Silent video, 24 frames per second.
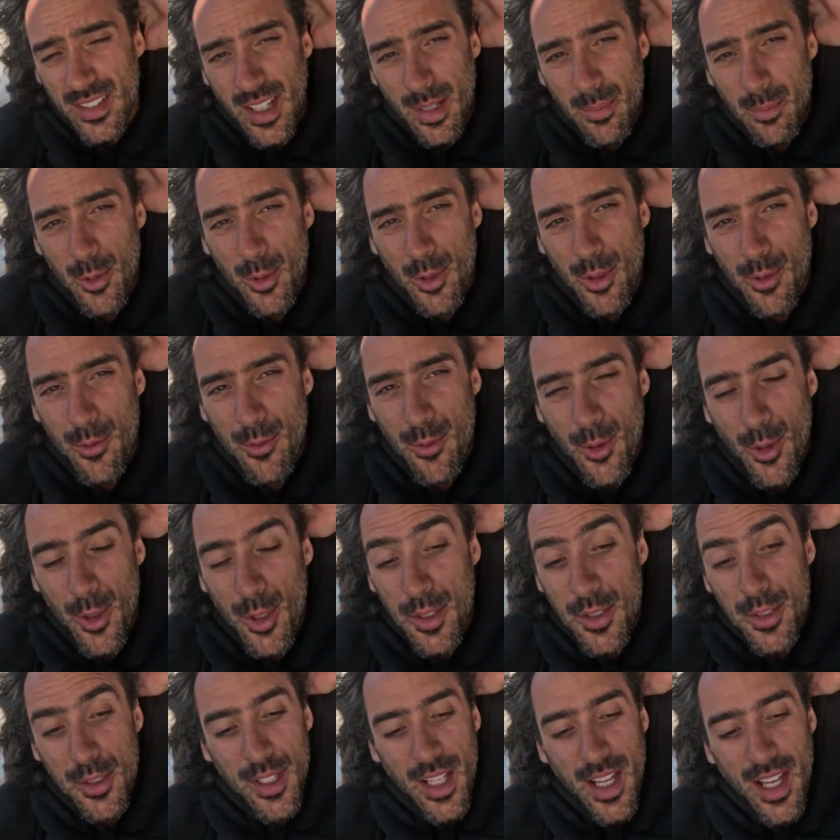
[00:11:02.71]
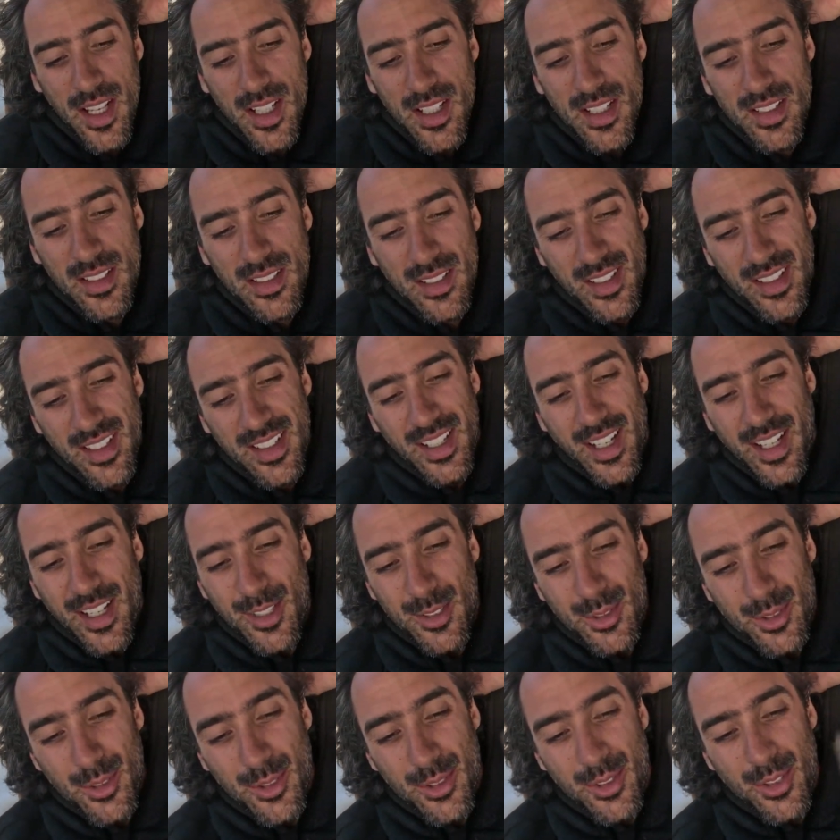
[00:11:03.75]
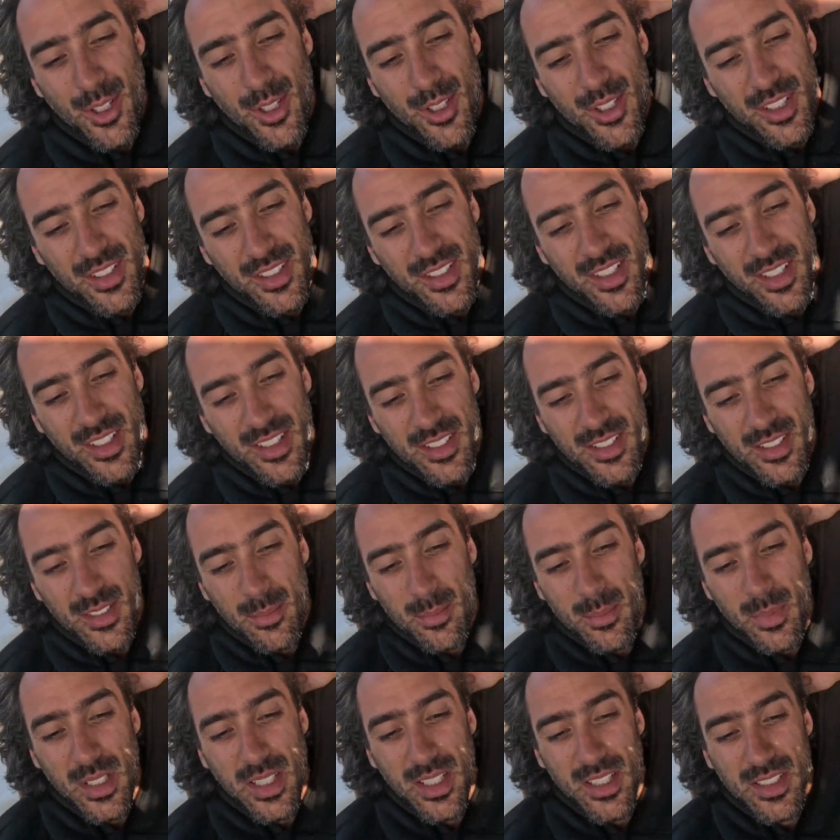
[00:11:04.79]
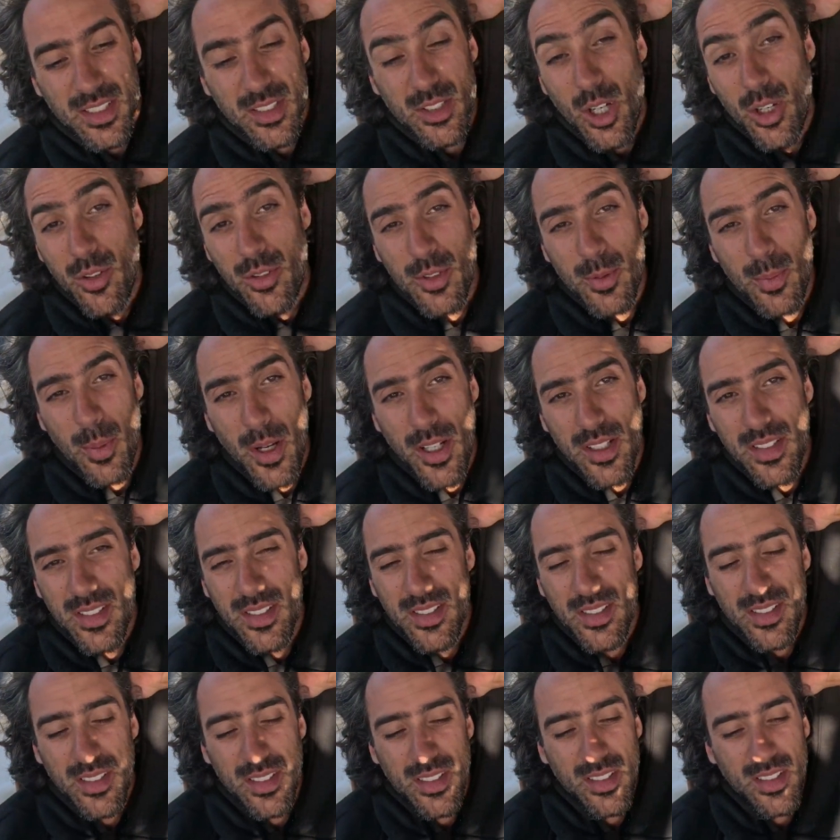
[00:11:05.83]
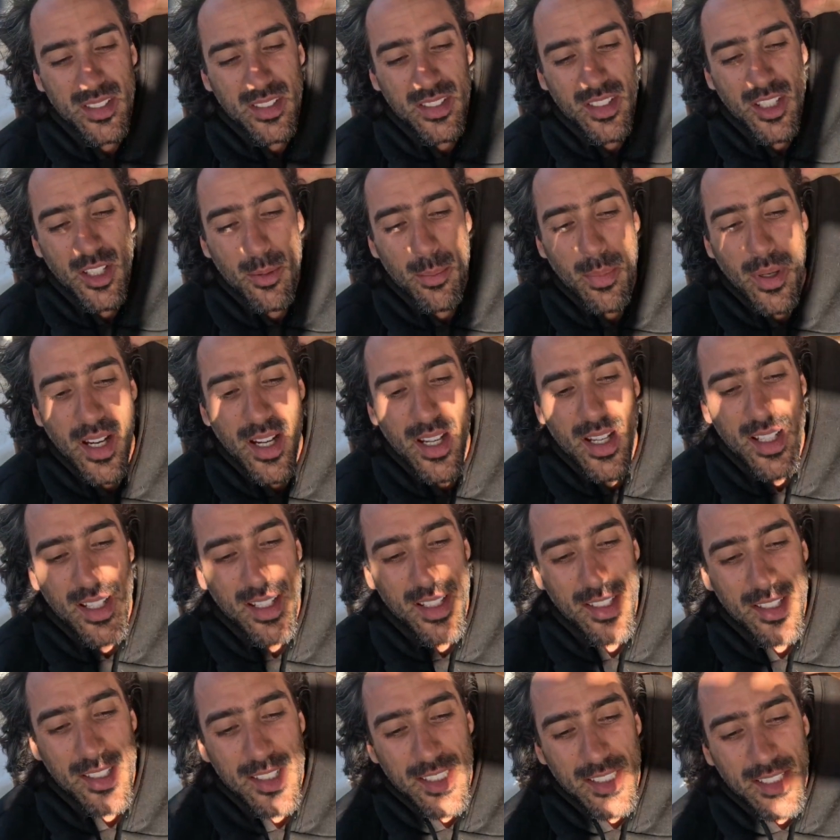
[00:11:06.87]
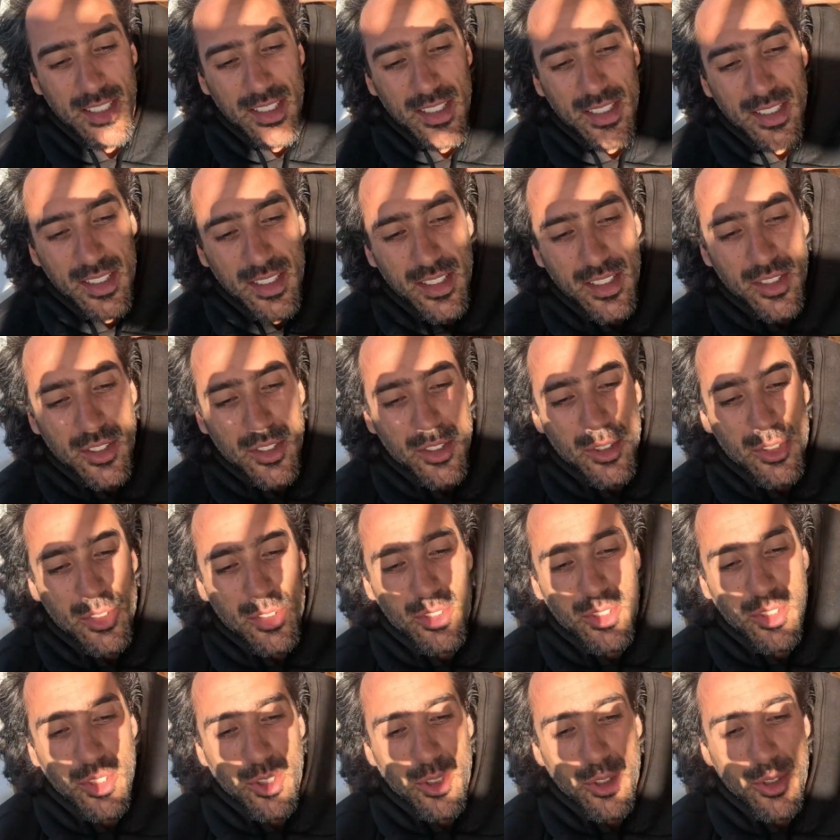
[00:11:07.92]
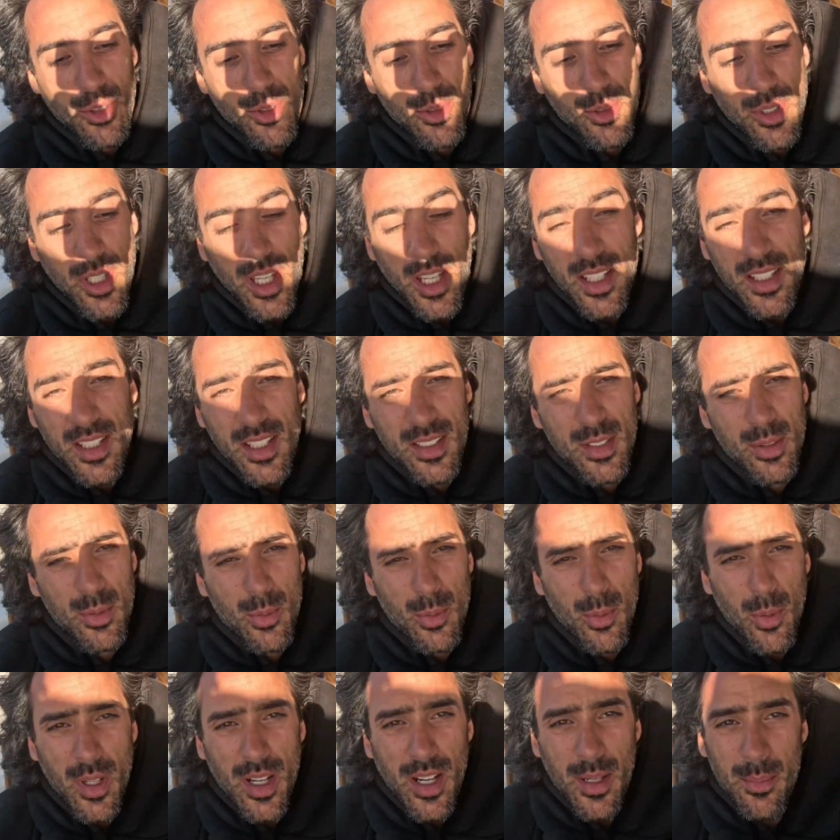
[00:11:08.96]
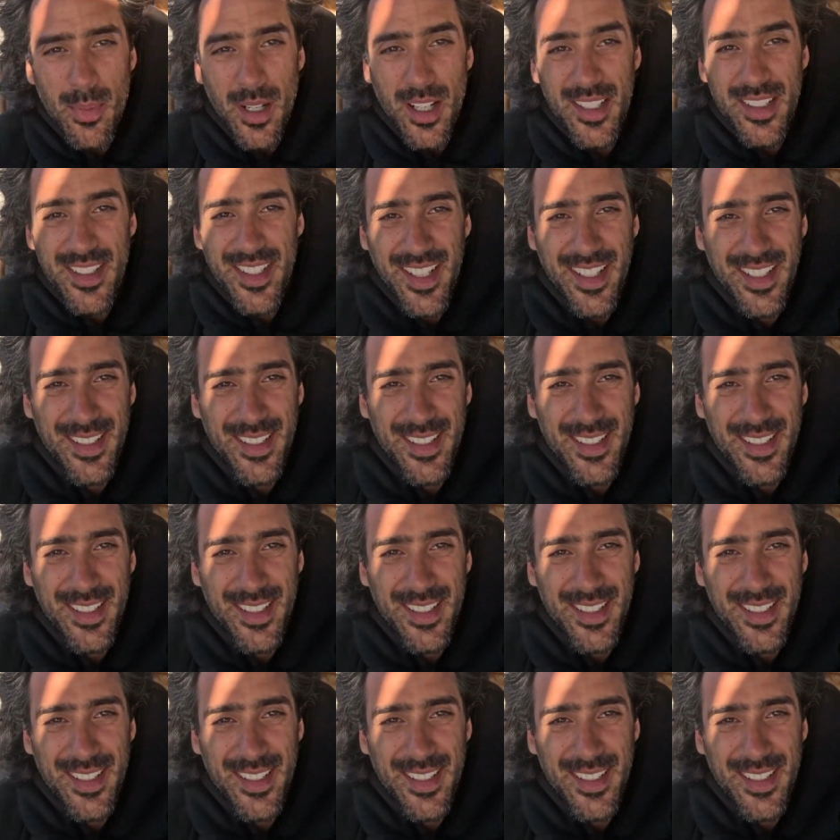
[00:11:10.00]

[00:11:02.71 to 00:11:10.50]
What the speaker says: I'm looking forward to that. And I also saw that there are some surf spots nearby. So yeah, that's what I'm hunting.